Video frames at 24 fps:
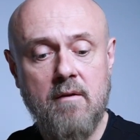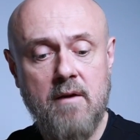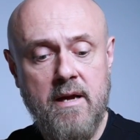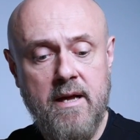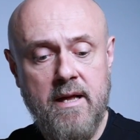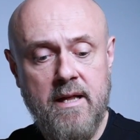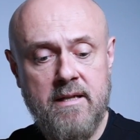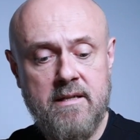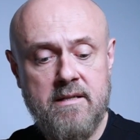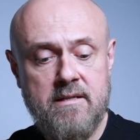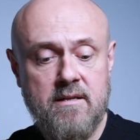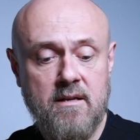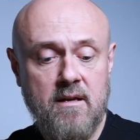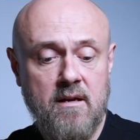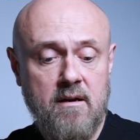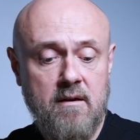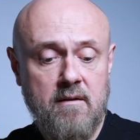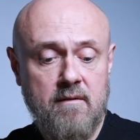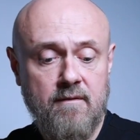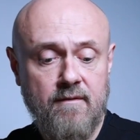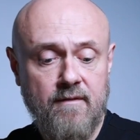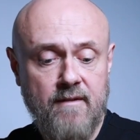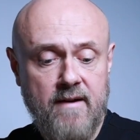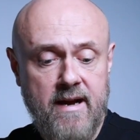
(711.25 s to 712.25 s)
And
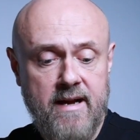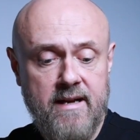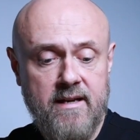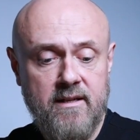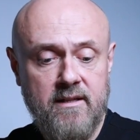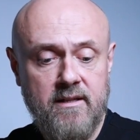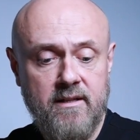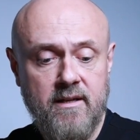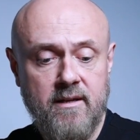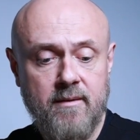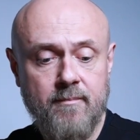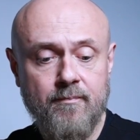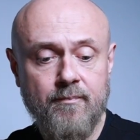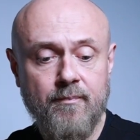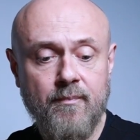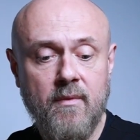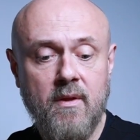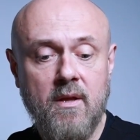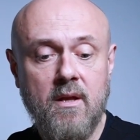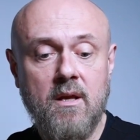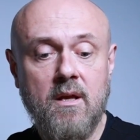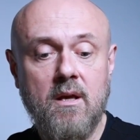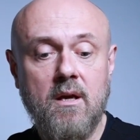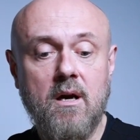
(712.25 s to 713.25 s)
finally,
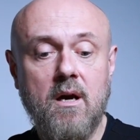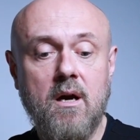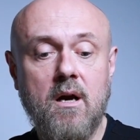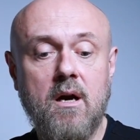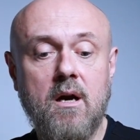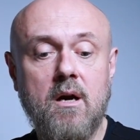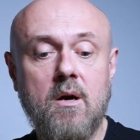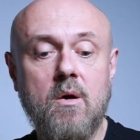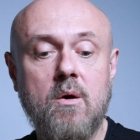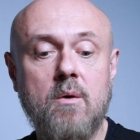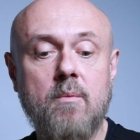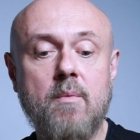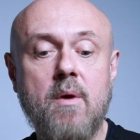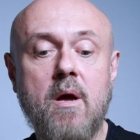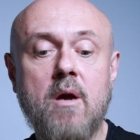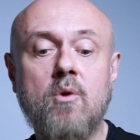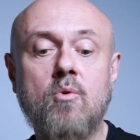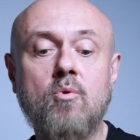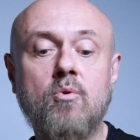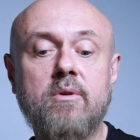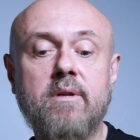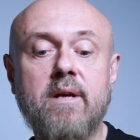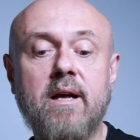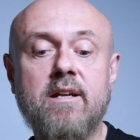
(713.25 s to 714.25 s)
a
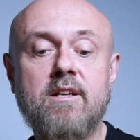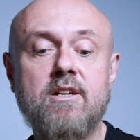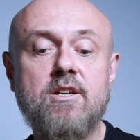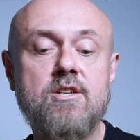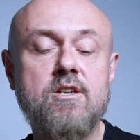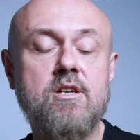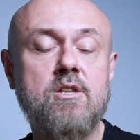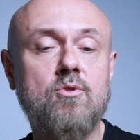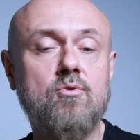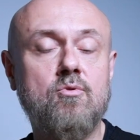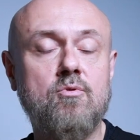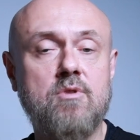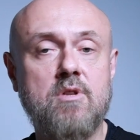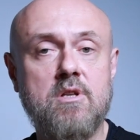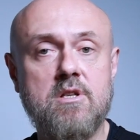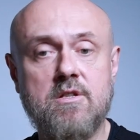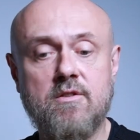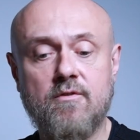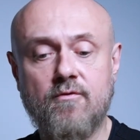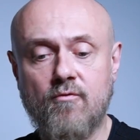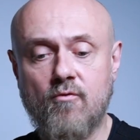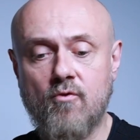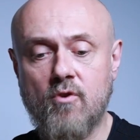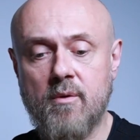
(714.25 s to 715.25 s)
good addition to
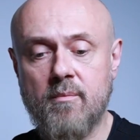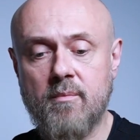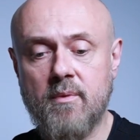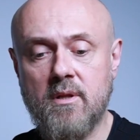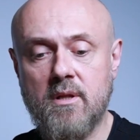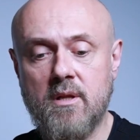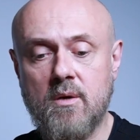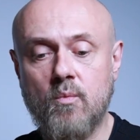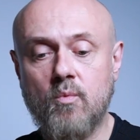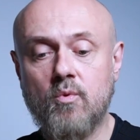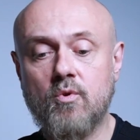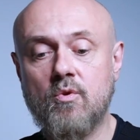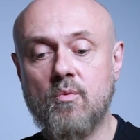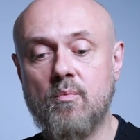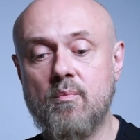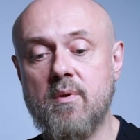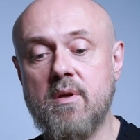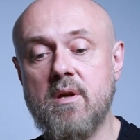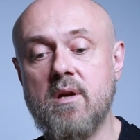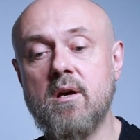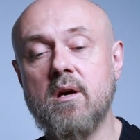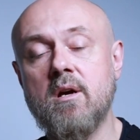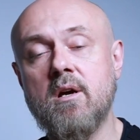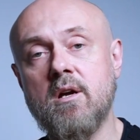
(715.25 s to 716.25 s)
this formula would
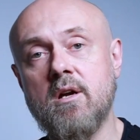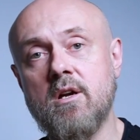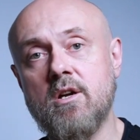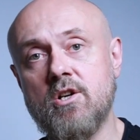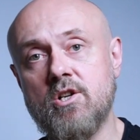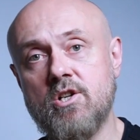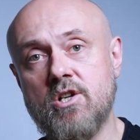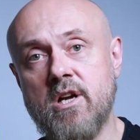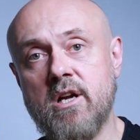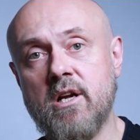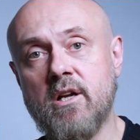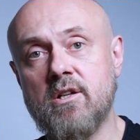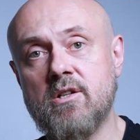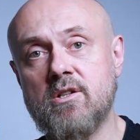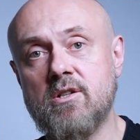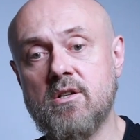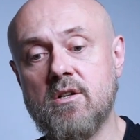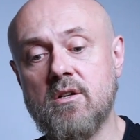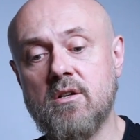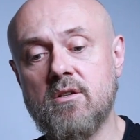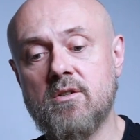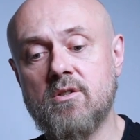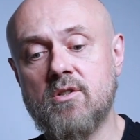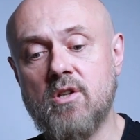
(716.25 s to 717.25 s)
be Sheng
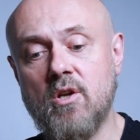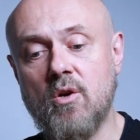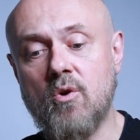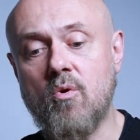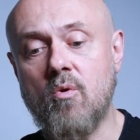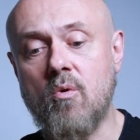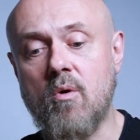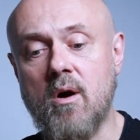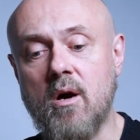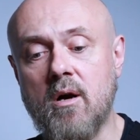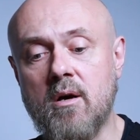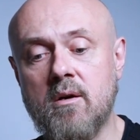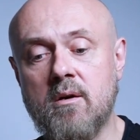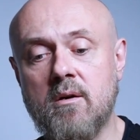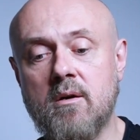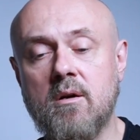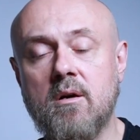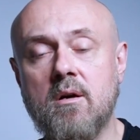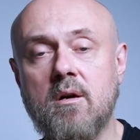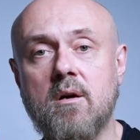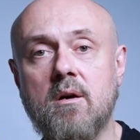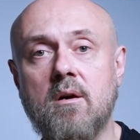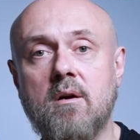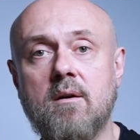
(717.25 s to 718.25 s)
di Huang,
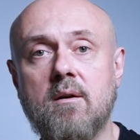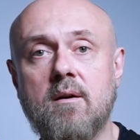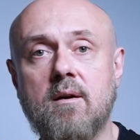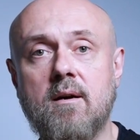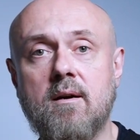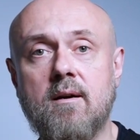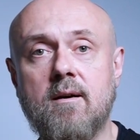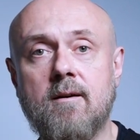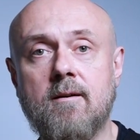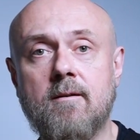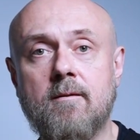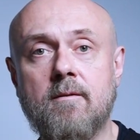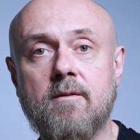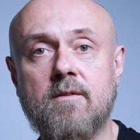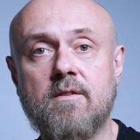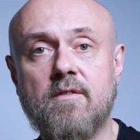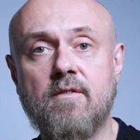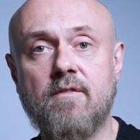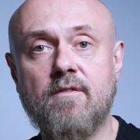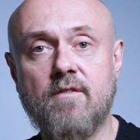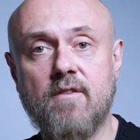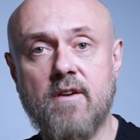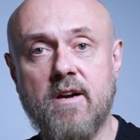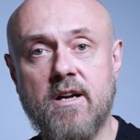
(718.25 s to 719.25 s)

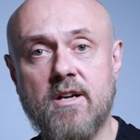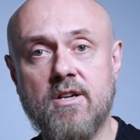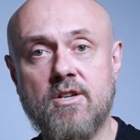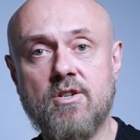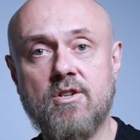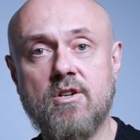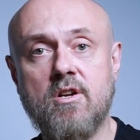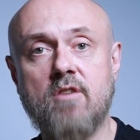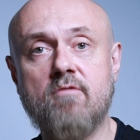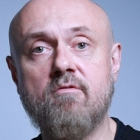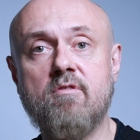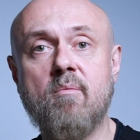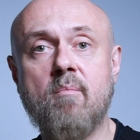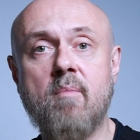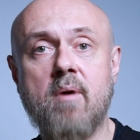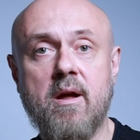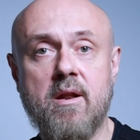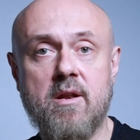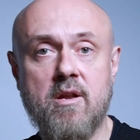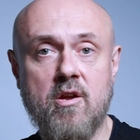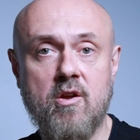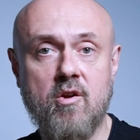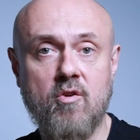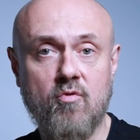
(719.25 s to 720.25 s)
fresh
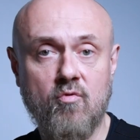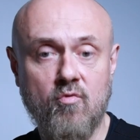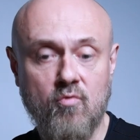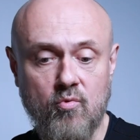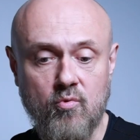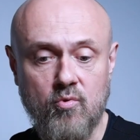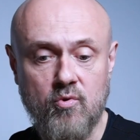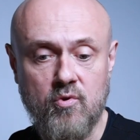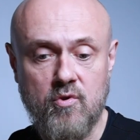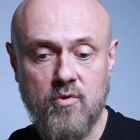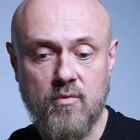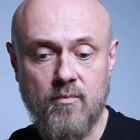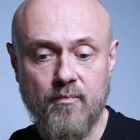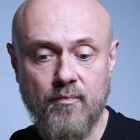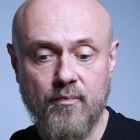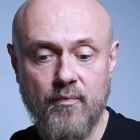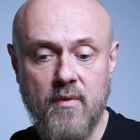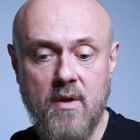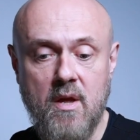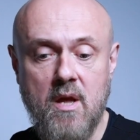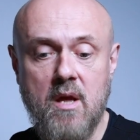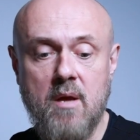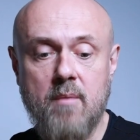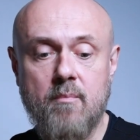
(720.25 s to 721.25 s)
Rehmanniae root,
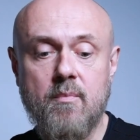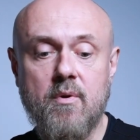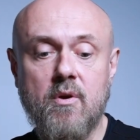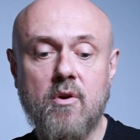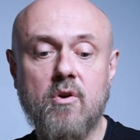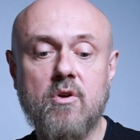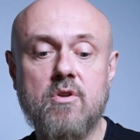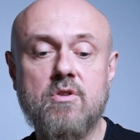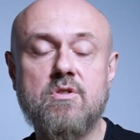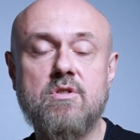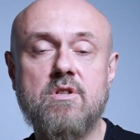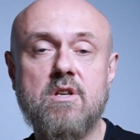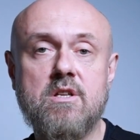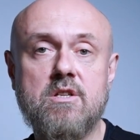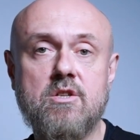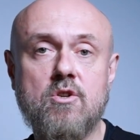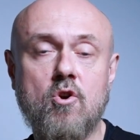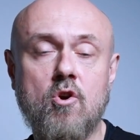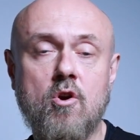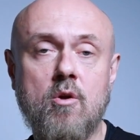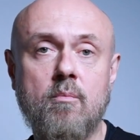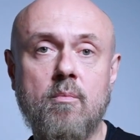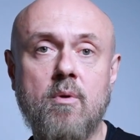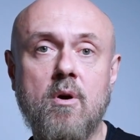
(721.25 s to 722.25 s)
because
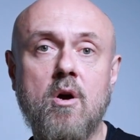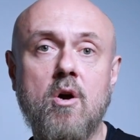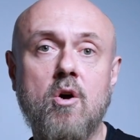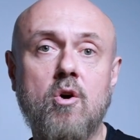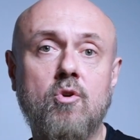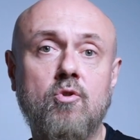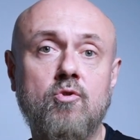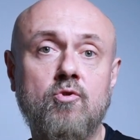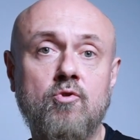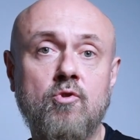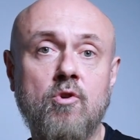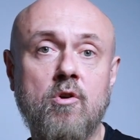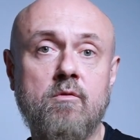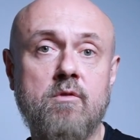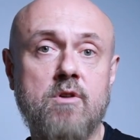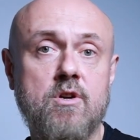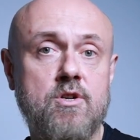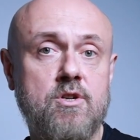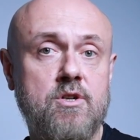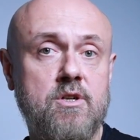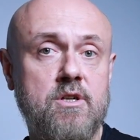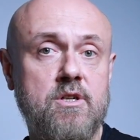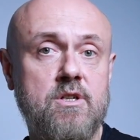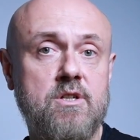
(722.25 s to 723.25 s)
this herb
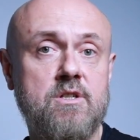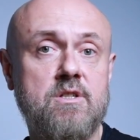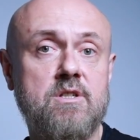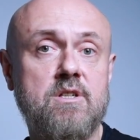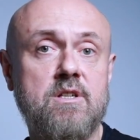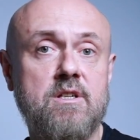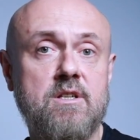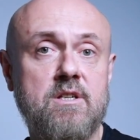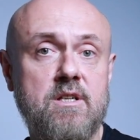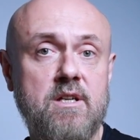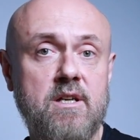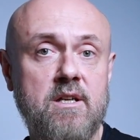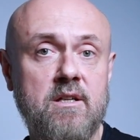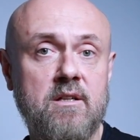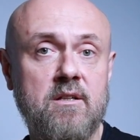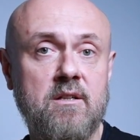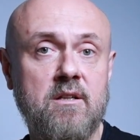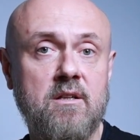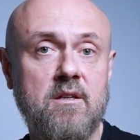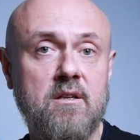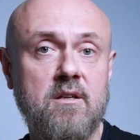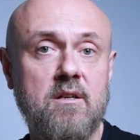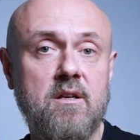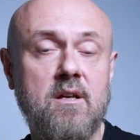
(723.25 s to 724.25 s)
nourishes
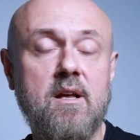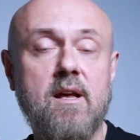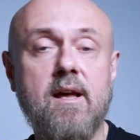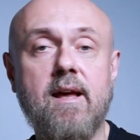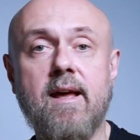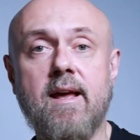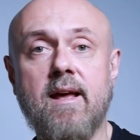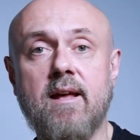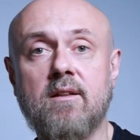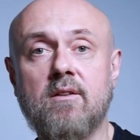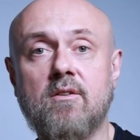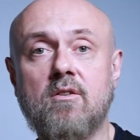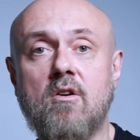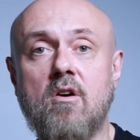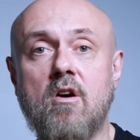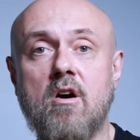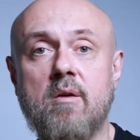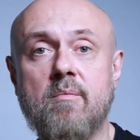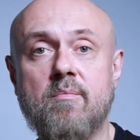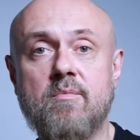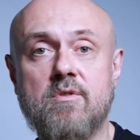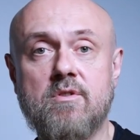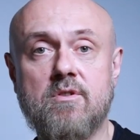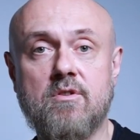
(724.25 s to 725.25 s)
yin and
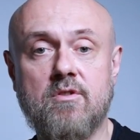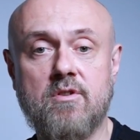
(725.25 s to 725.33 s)
calms